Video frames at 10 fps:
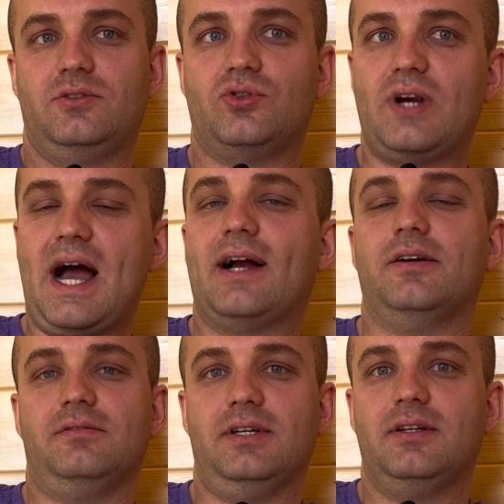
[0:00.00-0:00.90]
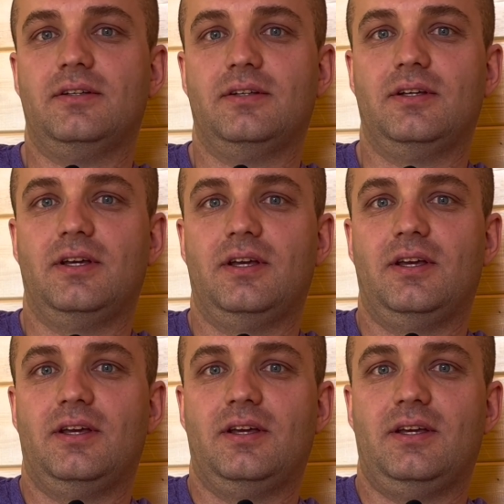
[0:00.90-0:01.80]
track of it
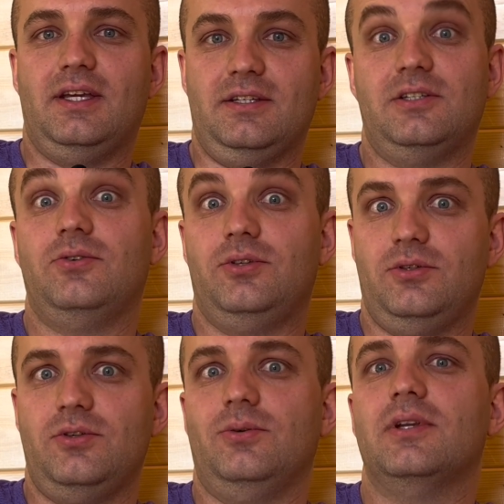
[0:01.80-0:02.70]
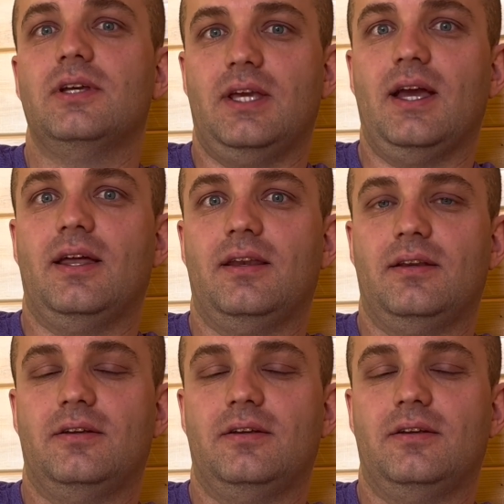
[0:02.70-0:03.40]
until you do it again.